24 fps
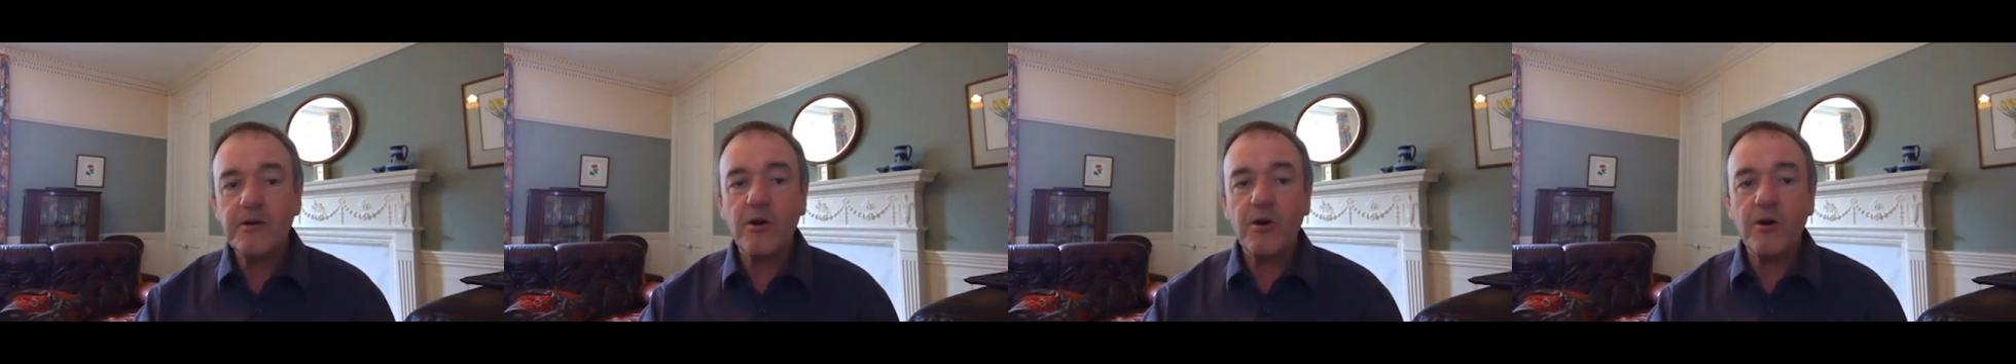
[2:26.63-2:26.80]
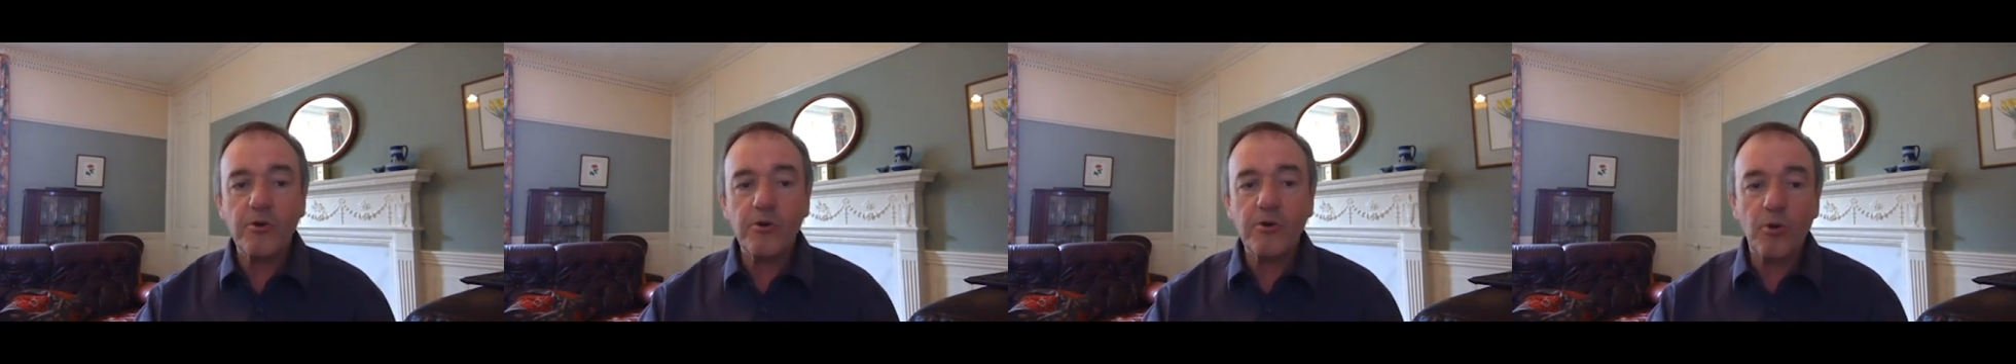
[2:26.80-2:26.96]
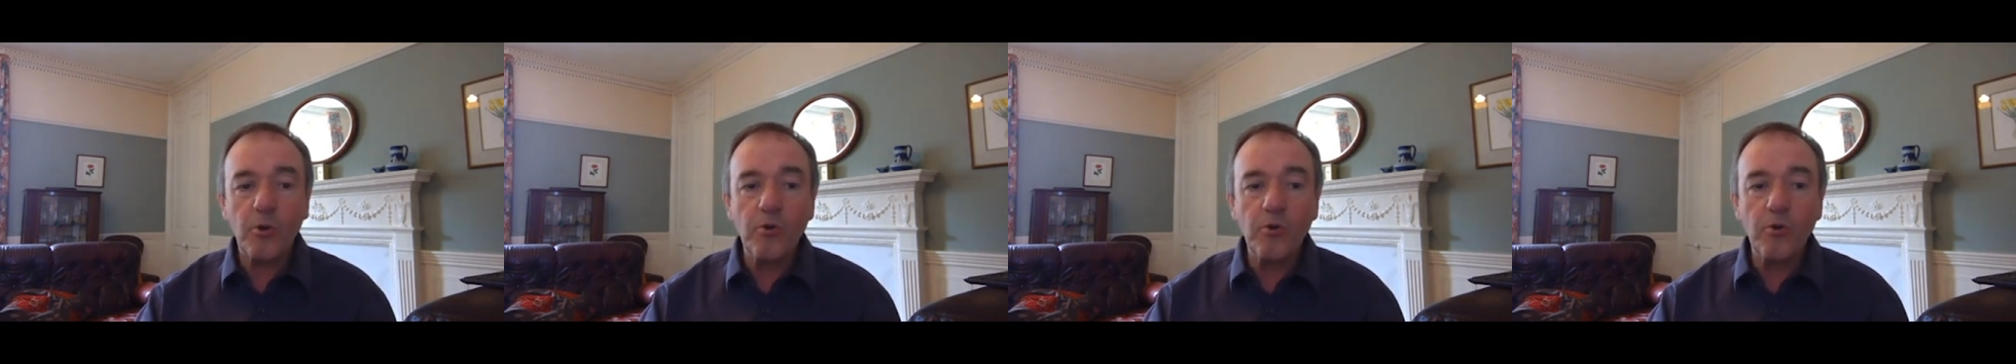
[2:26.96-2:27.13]

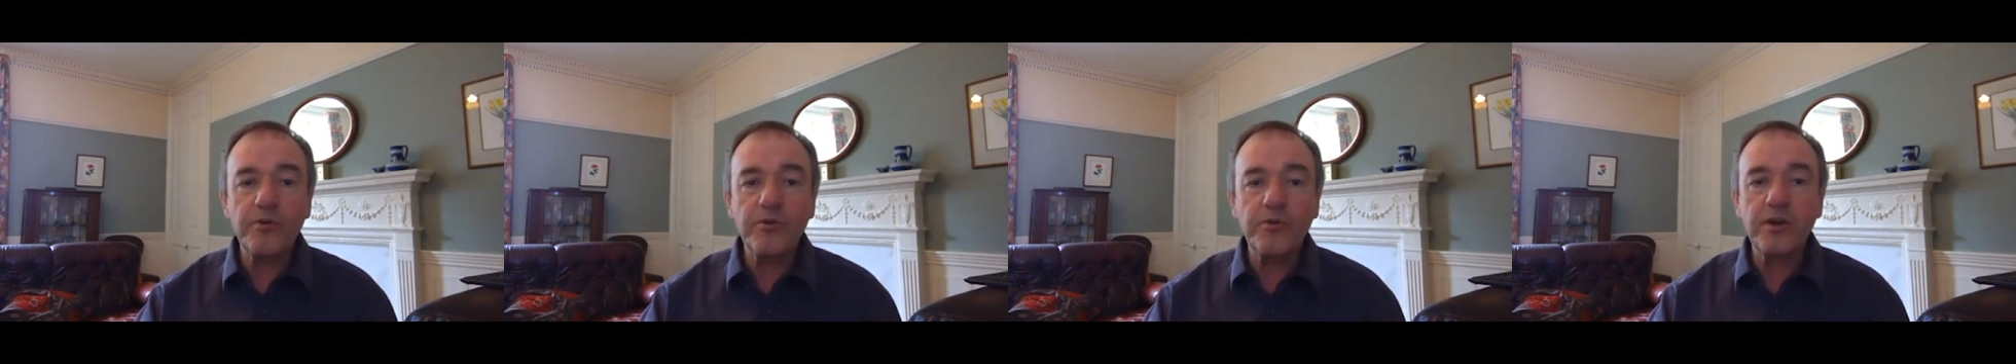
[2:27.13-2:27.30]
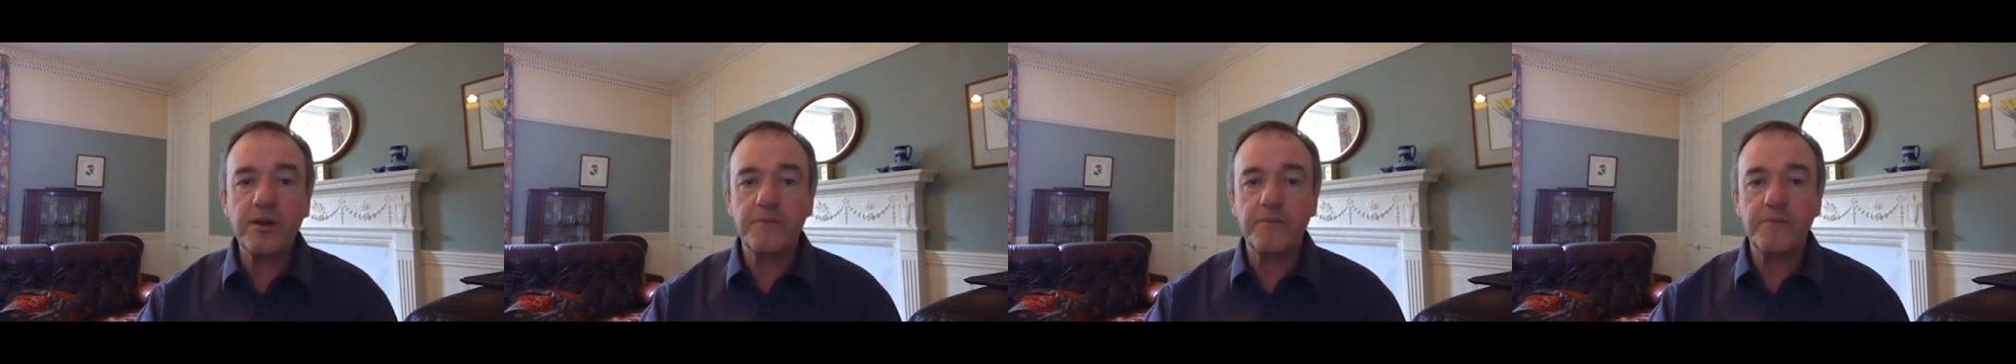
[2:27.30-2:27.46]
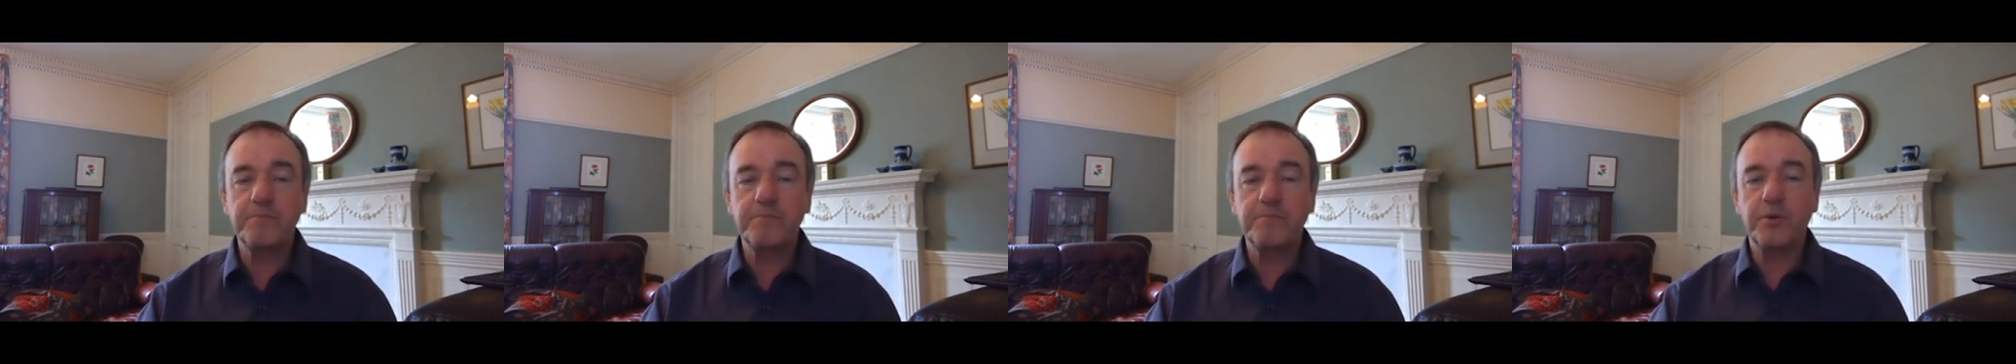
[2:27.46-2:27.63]
or
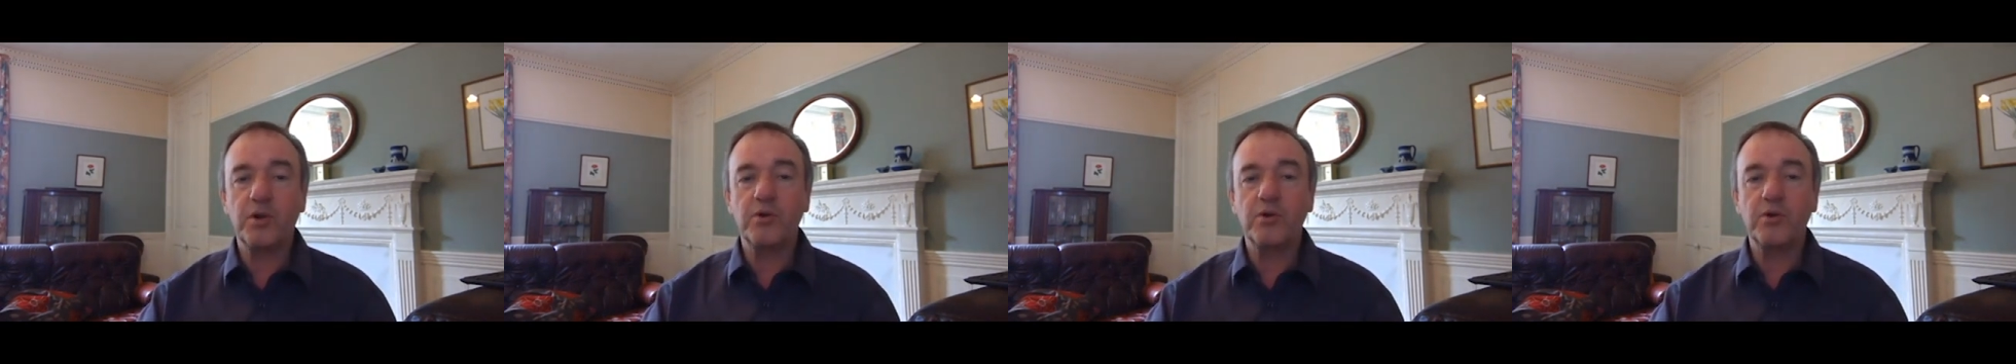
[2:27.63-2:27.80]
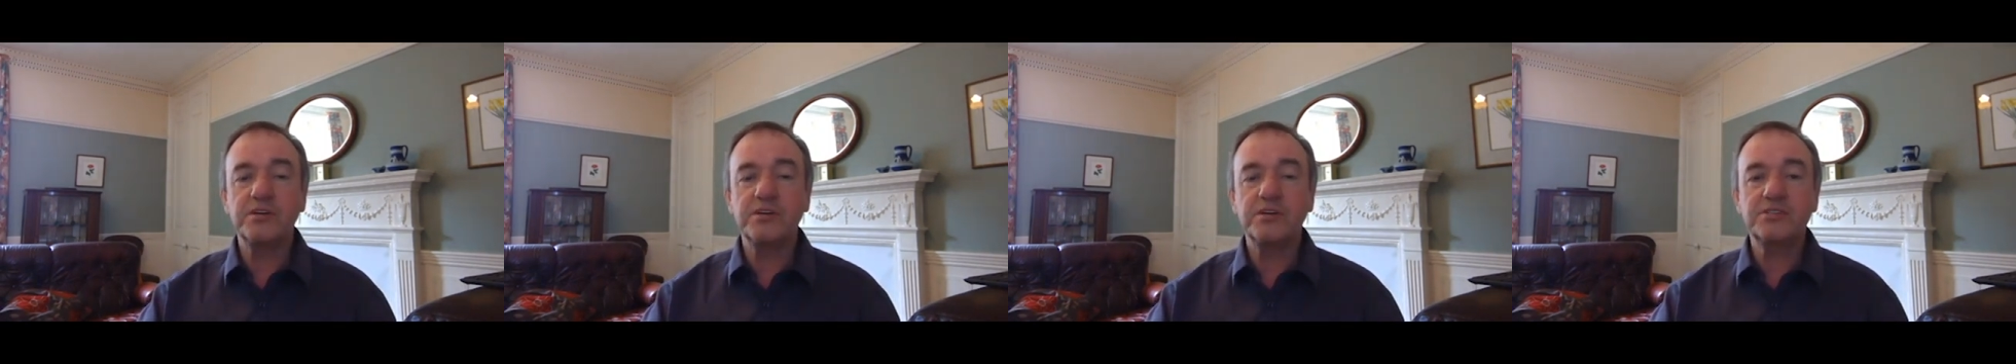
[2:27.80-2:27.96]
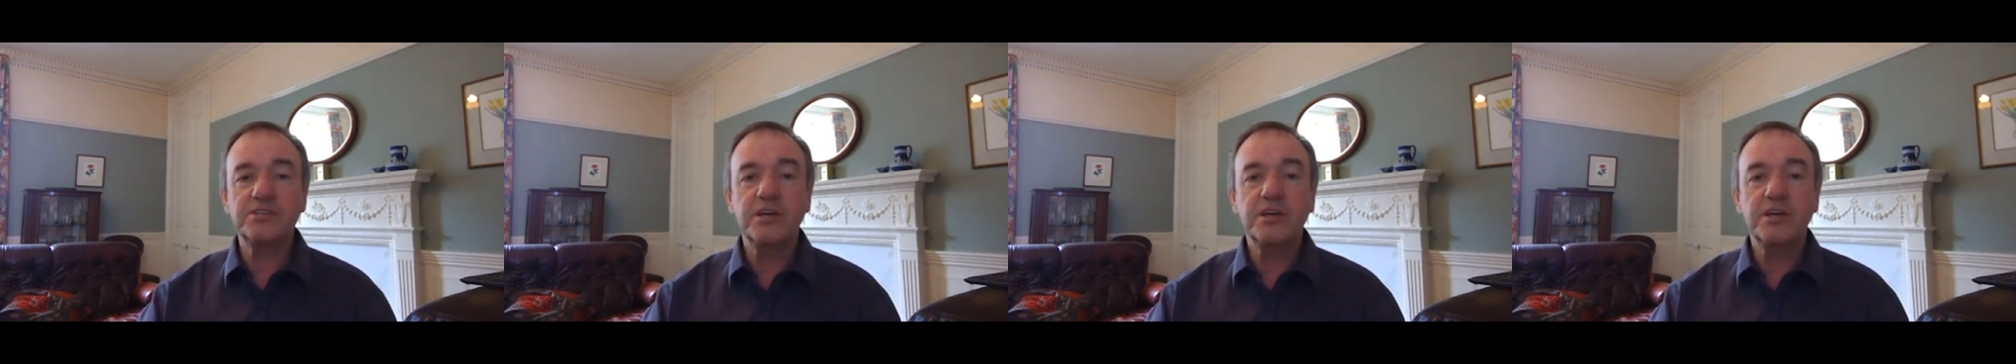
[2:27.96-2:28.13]
over
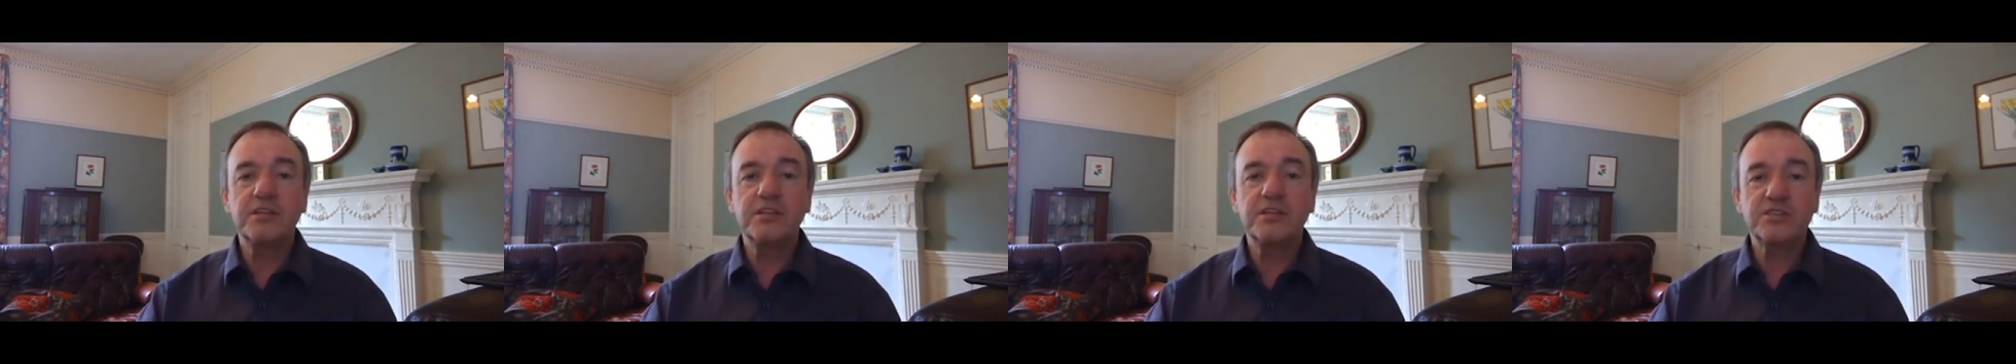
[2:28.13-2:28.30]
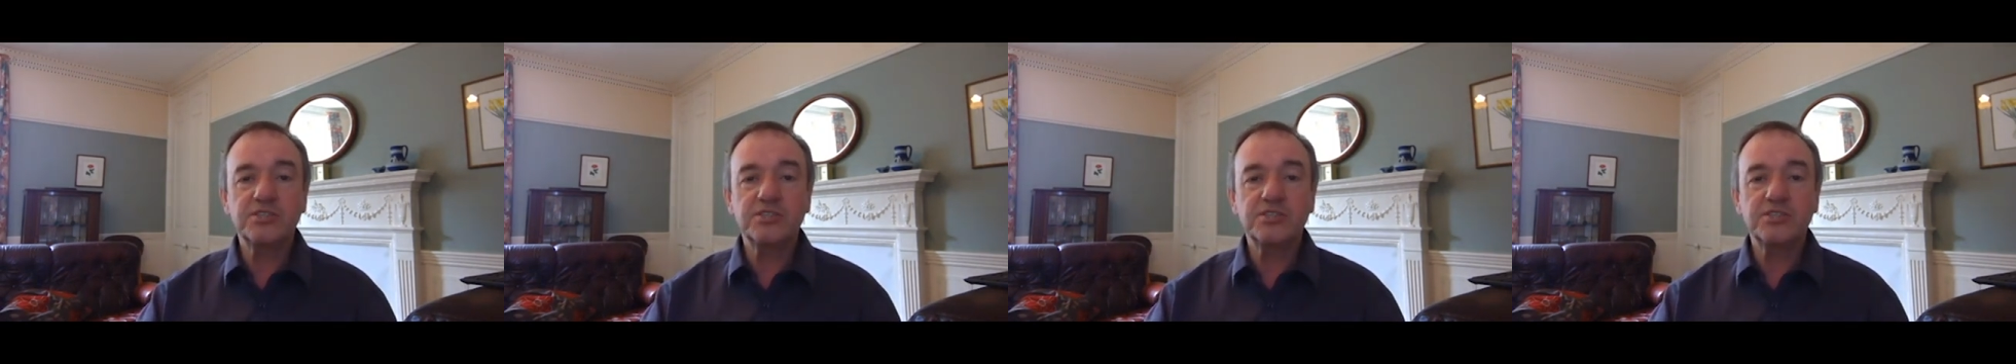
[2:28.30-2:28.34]
employees,